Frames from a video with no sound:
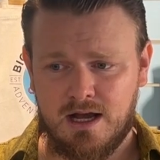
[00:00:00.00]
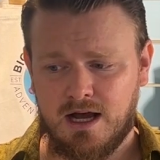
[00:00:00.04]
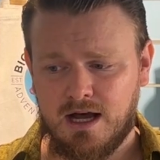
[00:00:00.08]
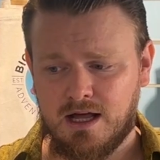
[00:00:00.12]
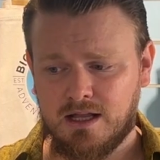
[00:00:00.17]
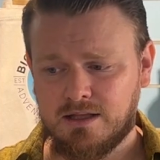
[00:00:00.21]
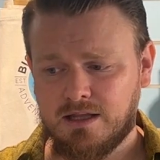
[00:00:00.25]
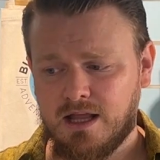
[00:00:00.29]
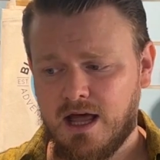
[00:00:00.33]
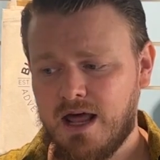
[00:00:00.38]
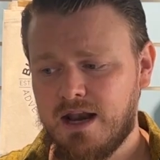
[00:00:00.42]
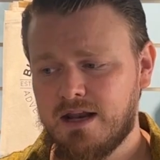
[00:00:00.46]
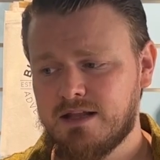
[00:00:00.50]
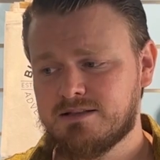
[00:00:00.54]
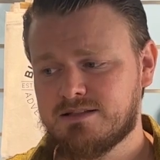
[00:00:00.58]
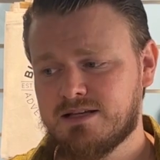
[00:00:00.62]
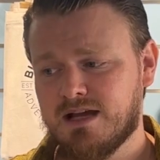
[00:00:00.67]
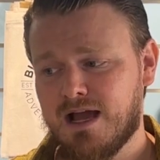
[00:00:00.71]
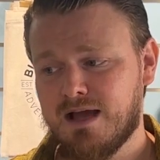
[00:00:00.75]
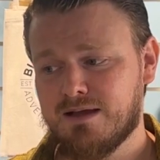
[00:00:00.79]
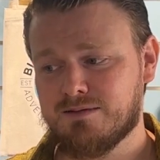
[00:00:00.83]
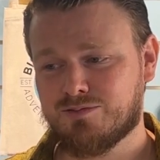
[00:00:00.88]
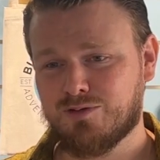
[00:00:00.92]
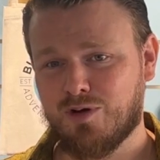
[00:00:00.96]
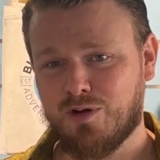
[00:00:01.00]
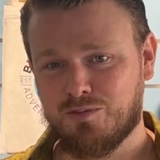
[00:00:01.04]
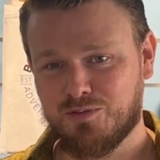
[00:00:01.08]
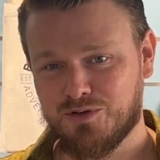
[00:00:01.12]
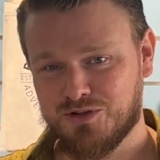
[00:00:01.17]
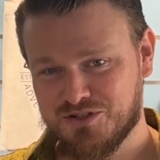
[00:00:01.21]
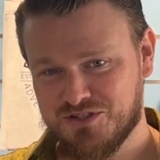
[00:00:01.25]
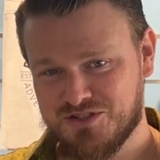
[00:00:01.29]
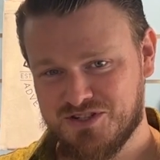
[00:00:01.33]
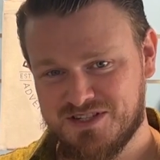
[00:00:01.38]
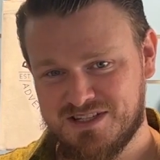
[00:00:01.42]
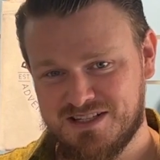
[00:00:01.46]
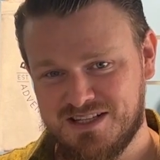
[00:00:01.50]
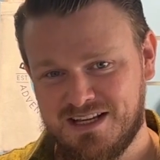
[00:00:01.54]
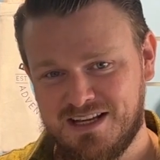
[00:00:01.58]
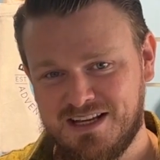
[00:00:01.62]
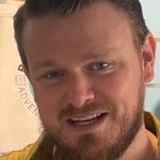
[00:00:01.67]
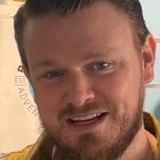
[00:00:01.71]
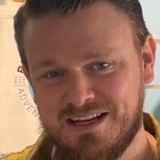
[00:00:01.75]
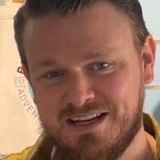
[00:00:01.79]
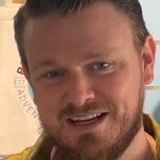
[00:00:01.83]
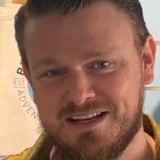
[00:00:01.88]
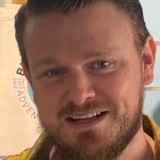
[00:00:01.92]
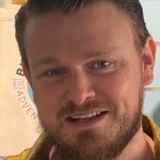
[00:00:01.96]
A lot of times what we'll
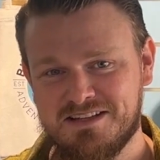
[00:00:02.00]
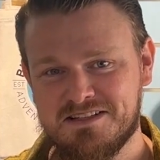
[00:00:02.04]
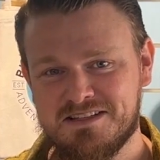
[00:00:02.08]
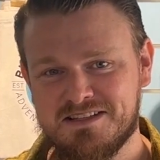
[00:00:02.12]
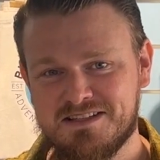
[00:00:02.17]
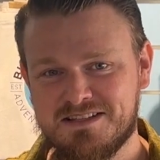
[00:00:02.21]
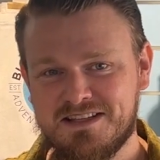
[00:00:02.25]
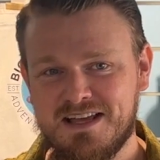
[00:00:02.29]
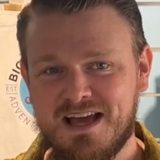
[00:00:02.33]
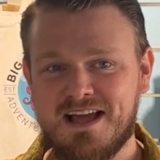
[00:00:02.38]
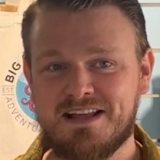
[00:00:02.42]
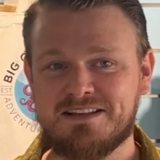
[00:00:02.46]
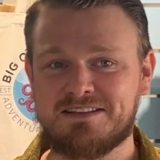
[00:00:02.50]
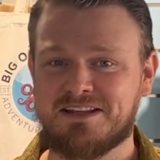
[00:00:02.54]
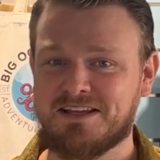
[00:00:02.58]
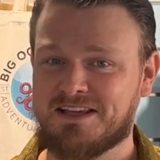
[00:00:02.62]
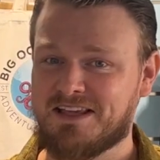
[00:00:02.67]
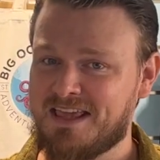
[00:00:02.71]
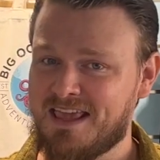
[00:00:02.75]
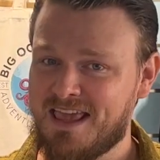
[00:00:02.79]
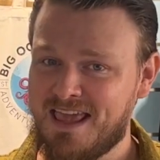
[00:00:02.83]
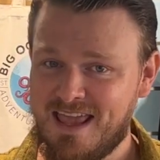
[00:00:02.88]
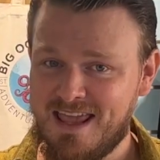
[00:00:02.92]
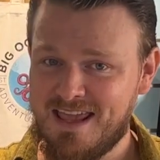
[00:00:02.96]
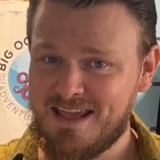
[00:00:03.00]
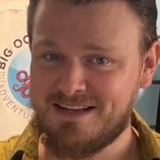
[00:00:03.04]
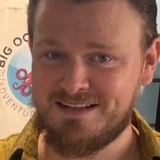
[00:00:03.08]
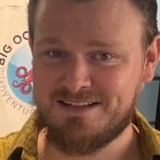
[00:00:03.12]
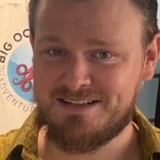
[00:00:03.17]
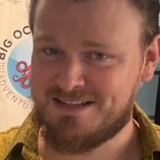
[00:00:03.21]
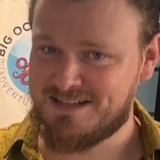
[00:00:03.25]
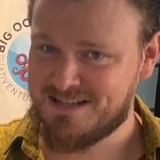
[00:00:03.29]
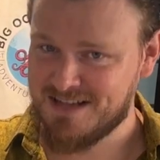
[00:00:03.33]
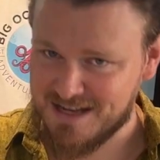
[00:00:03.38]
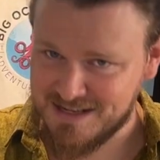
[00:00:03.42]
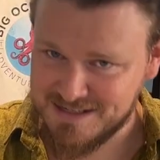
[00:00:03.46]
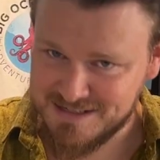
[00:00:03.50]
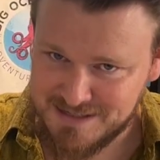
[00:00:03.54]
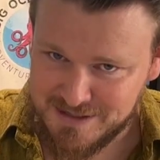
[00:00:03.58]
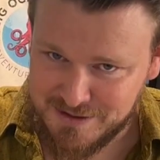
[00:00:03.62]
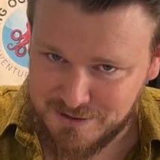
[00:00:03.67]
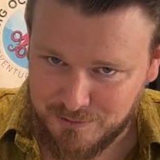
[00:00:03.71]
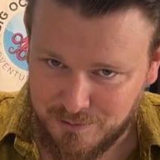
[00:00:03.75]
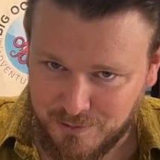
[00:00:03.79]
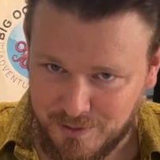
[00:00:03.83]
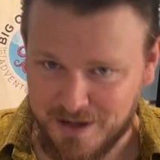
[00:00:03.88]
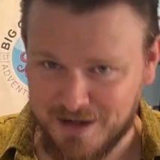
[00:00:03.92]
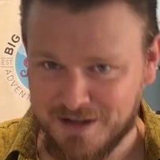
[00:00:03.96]
see is that the kid
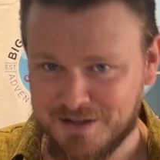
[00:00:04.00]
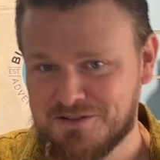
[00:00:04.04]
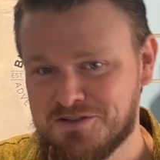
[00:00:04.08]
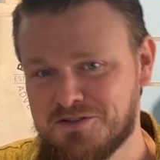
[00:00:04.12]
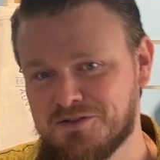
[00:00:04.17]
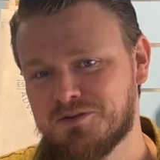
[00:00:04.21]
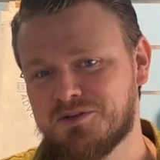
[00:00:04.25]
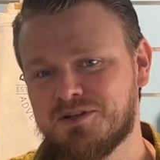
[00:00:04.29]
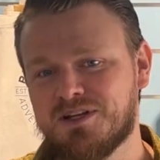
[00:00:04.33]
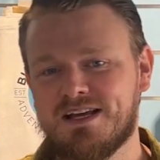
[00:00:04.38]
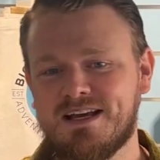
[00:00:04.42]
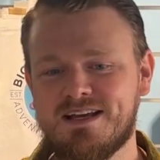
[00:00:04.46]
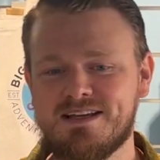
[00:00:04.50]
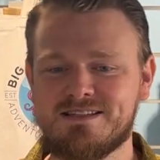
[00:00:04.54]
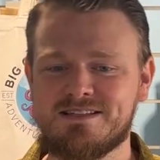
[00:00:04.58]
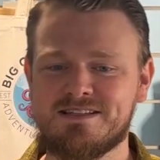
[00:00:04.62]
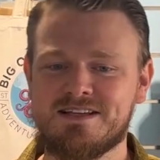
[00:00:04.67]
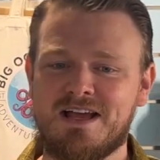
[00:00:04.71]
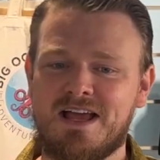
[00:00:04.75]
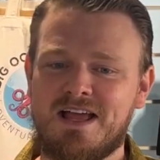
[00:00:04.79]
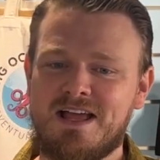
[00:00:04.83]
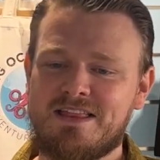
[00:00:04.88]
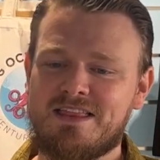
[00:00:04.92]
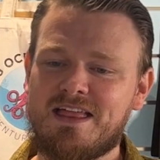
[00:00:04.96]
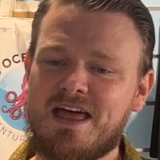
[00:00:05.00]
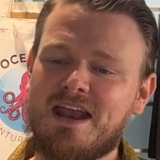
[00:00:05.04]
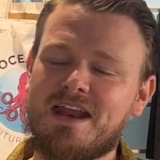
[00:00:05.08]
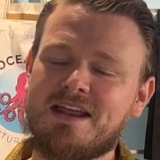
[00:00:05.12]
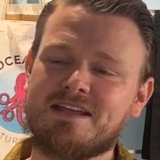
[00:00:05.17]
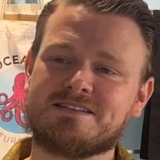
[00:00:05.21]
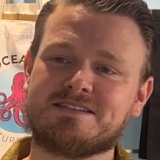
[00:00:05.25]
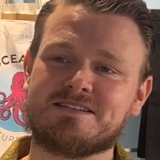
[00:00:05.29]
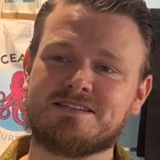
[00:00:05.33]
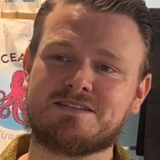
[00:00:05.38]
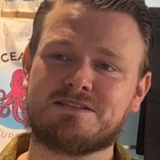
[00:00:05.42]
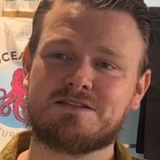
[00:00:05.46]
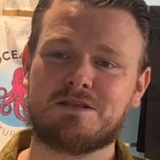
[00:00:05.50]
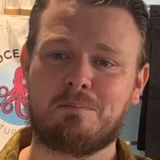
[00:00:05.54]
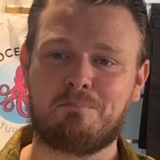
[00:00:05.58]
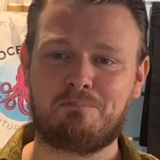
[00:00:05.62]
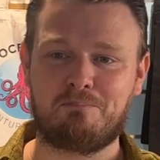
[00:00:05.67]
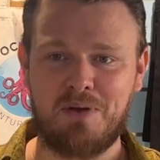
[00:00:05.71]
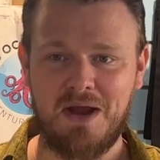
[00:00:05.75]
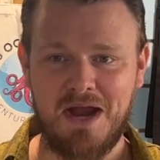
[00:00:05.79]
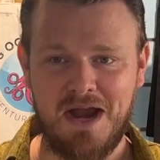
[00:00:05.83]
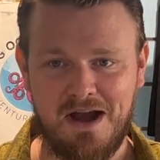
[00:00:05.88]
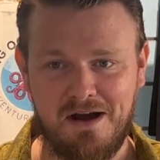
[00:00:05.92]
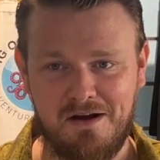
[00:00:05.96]
doesn't want to do this, that it's the
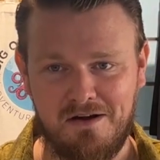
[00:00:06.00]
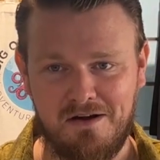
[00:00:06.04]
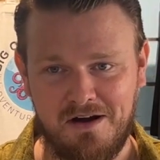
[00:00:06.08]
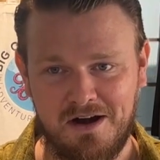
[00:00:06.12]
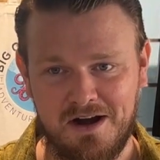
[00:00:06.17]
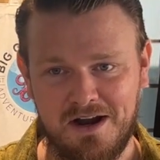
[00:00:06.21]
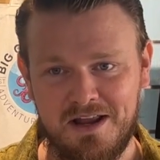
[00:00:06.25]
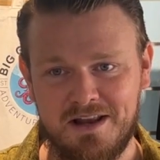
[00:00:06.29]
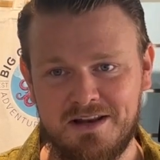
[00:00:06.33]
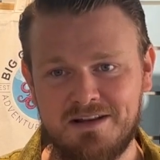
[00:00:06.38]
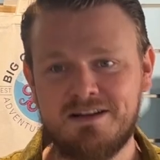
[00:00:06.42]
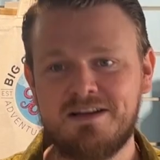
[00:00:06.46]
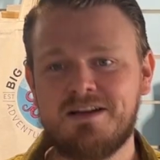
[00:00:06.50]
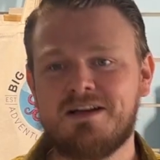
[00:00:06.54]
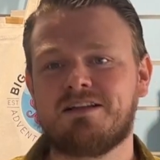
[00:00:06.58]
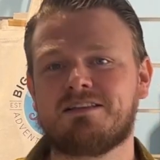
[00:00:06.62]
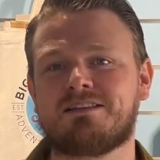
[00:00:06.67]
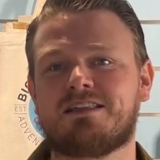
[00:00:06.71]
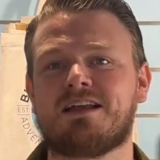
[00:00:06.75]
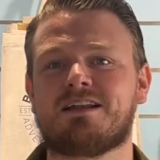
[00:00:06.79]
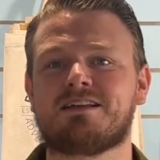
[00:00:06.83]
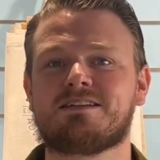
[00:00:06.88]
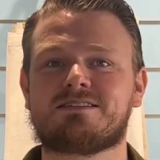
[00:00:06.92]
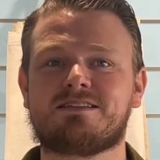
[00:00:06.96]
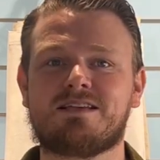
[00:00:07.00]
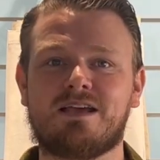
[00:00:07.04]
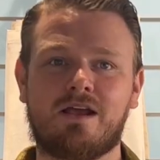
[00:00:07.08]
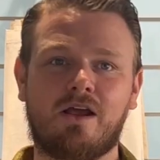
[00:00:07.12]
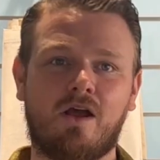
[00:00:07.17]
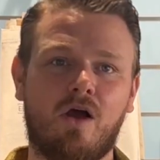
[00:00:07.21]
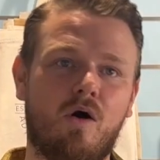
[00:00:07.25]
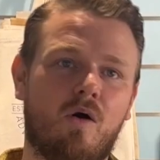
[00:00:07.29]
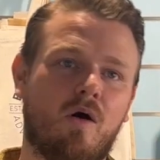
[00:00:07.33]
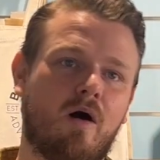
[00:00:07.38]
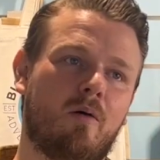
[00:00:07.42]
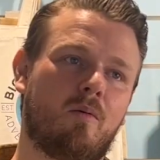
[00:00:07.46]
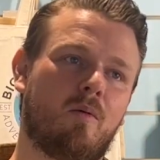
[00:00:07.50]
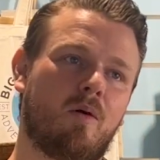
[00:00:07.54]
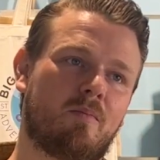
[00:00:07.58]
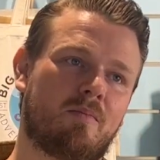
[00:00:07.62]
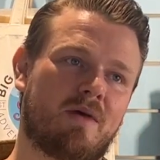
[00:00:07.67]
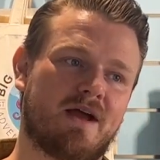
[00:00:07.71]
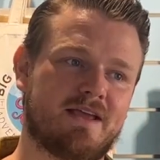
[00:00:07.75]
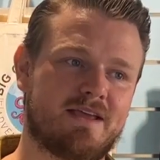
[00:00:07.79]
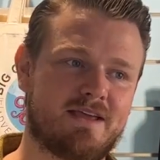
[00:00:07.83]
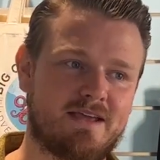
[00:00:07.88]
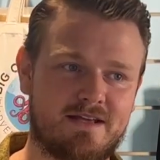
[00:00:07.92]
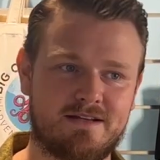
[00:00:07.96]
parent that is saying, oh, I want
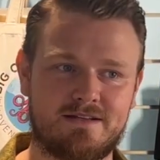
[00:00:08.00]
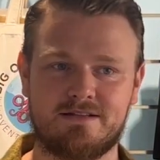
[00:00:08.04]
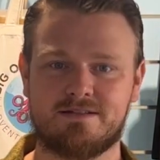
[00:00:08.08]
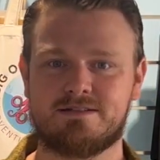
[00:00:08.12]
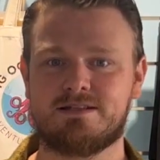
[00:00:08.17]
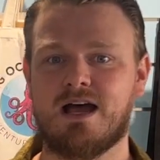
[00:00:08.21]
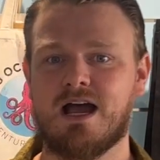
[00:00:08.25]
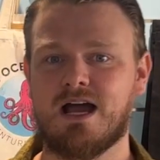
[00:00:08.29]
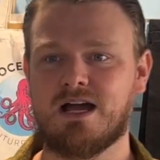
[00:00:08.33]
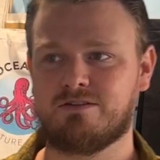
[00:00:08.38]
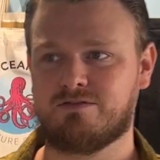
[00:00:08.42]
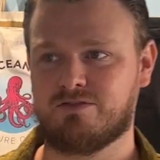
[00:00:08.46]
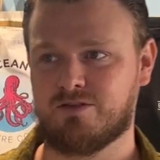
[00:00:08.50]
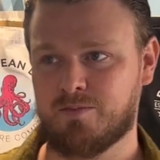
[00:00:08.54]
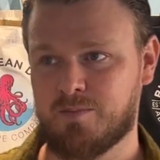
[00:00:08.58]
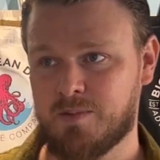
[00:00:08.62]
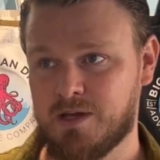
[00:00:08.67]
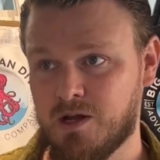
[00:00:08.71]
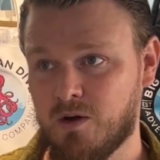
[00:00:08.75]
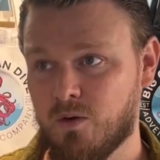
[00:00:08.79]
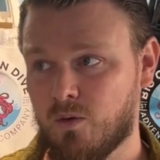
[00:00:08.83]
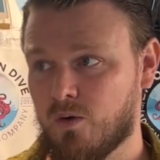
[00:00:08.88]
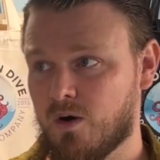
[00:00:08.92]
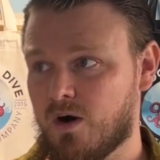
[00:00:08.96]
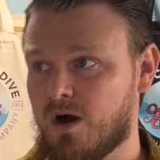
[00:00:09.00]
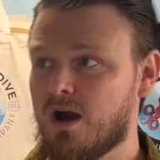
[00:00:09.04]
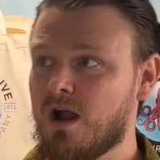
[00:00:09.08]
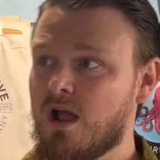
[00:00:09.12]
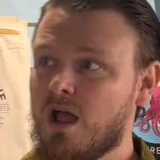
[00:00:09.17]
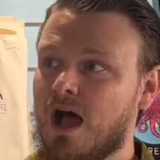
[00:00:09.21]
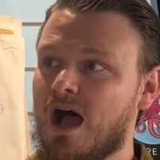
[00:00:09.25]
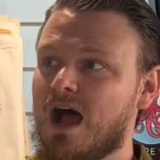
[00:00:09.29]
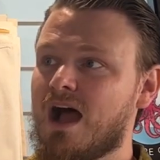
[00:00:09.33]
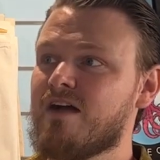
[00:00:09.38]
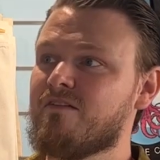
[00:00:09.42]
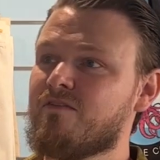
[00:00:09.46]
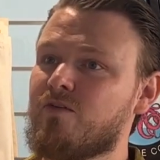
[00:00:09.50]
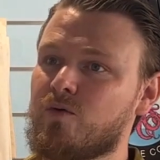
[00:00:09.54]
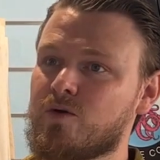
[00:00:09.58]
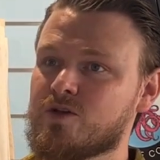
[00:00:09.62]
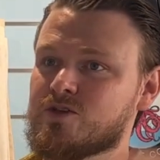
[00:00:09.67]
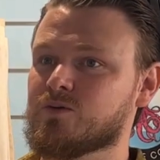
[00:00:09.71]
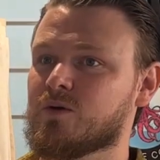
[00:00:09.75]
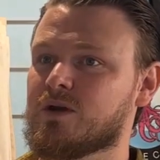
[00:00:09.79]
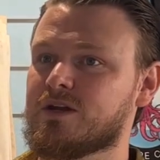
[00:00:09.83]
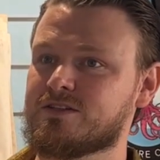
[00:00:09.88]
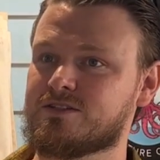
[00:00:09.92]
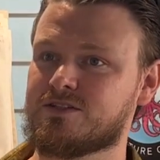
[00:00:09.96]
my kid to dive with me, or I've always
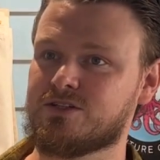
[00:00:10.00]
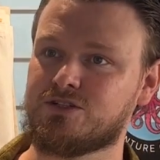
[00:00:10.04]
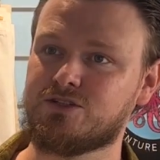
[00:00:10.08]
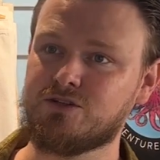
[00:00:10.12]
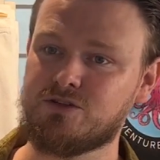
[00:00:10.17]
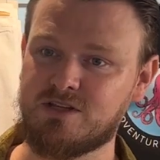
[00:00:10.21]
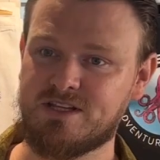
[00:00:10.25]
wanted to do